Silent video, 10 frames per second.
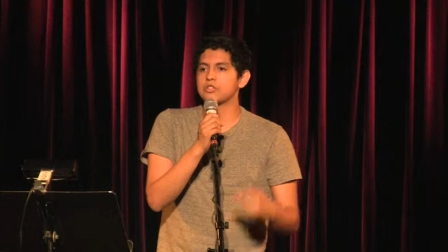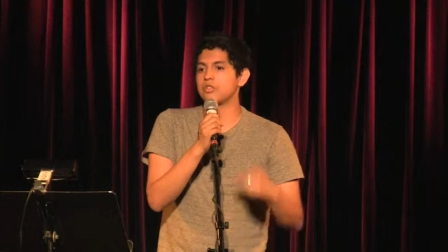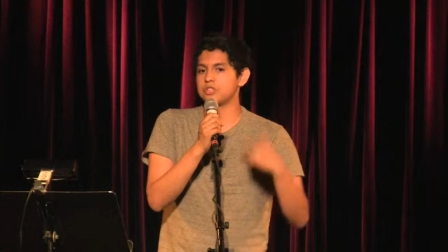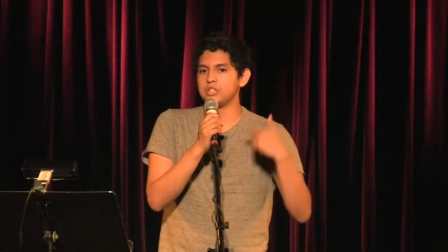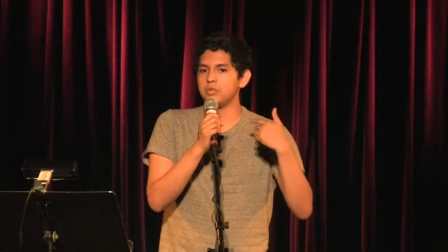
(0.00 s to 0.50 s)

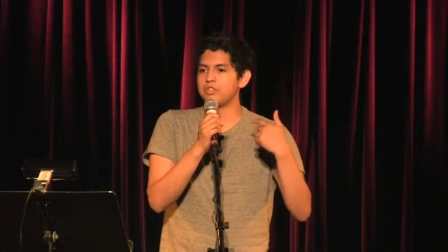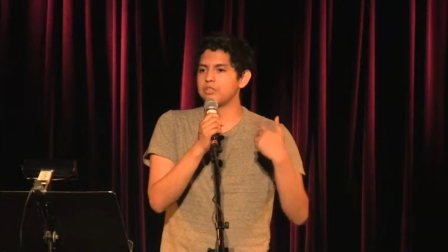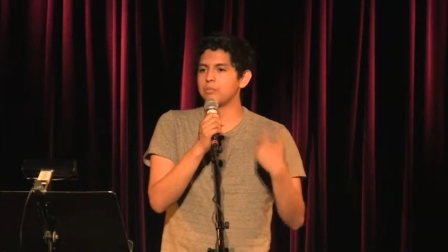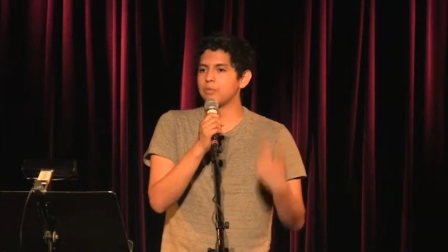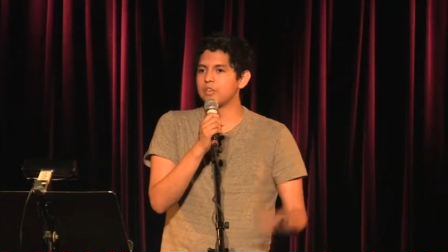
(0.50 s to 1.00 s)
so she went
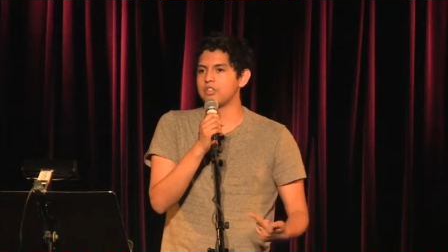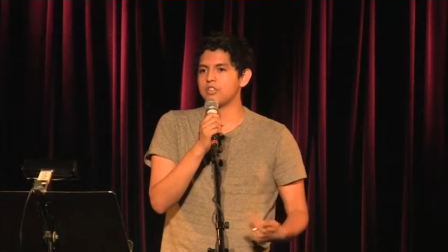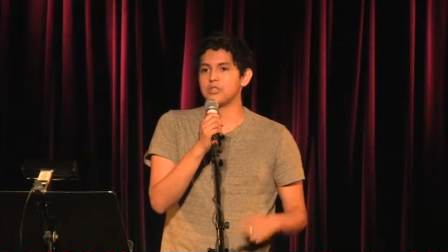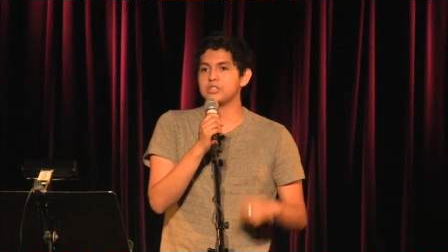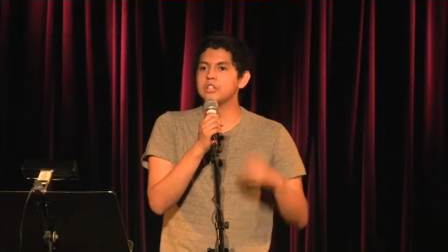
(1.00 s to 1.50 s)
to
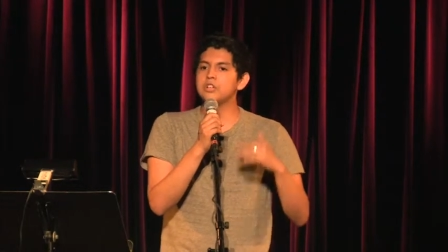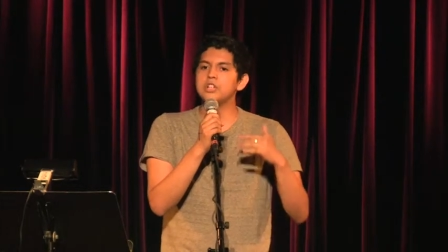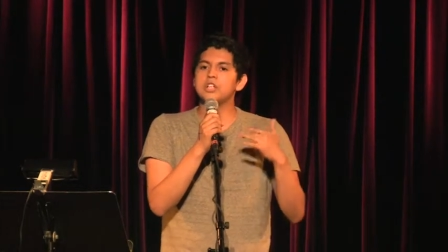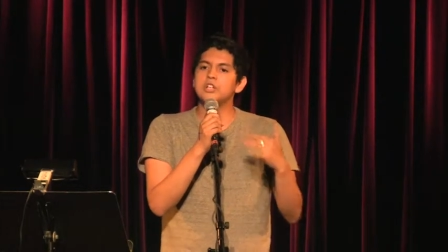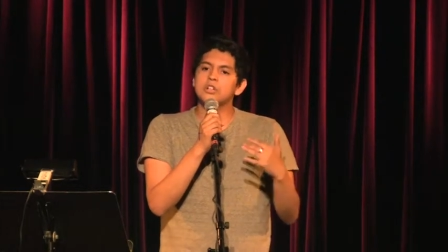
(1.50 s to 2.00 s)
prison, so she
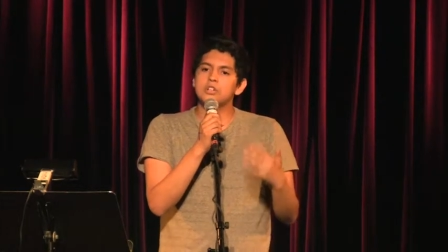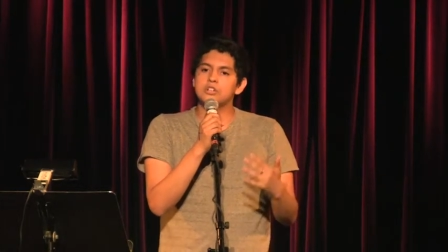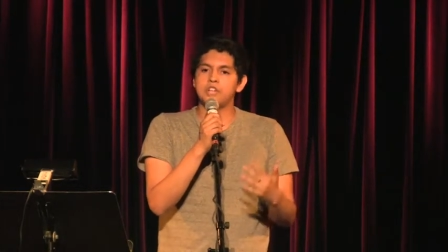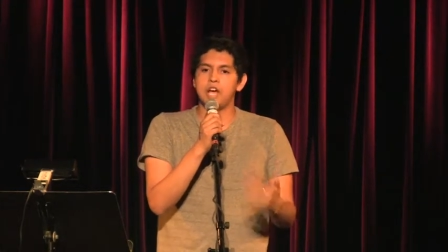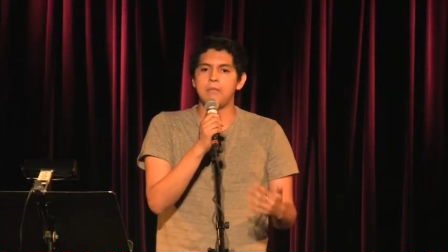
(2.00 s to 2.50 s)
couldn't get a
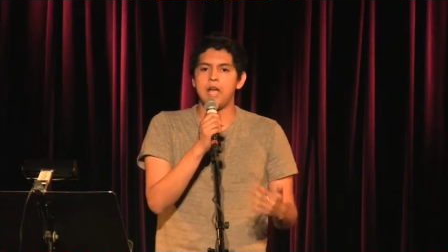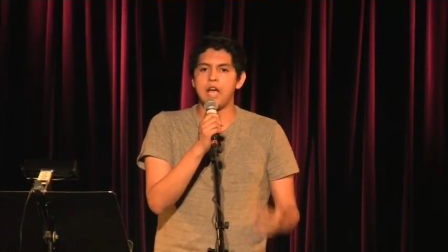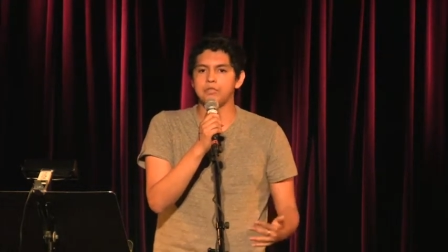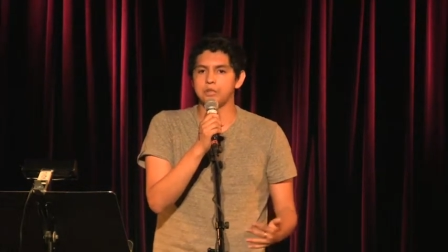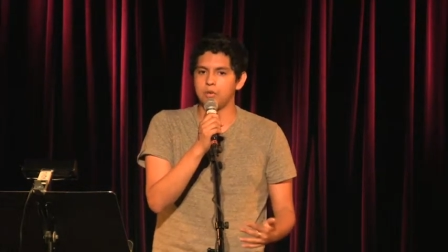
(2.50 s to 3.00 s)
good job
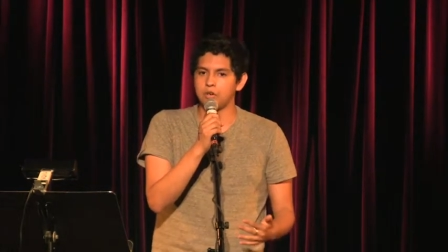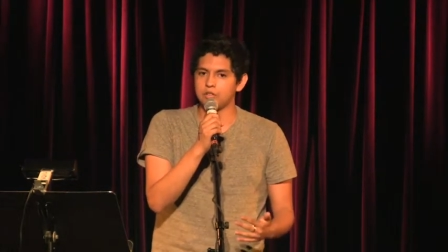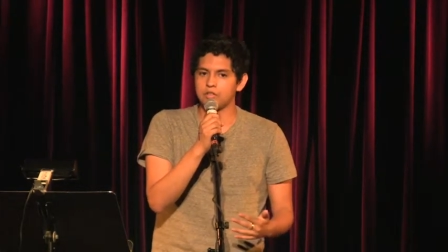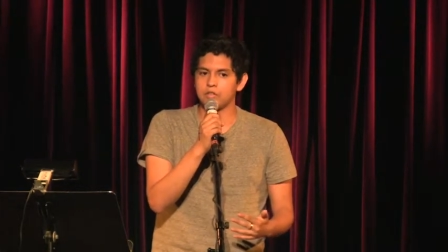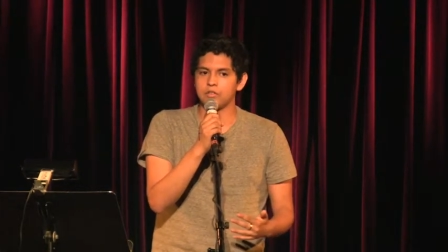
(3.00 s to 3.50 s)

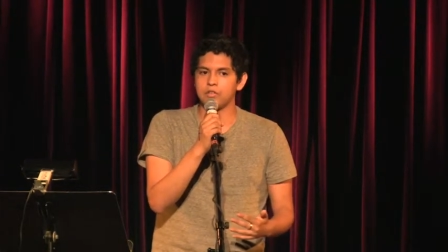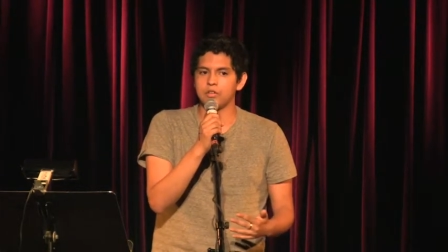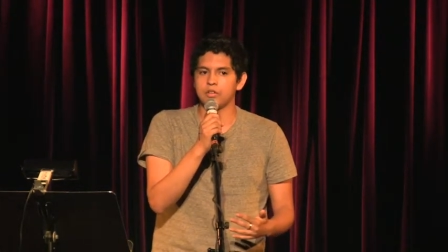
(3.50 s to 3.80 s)
afterwards.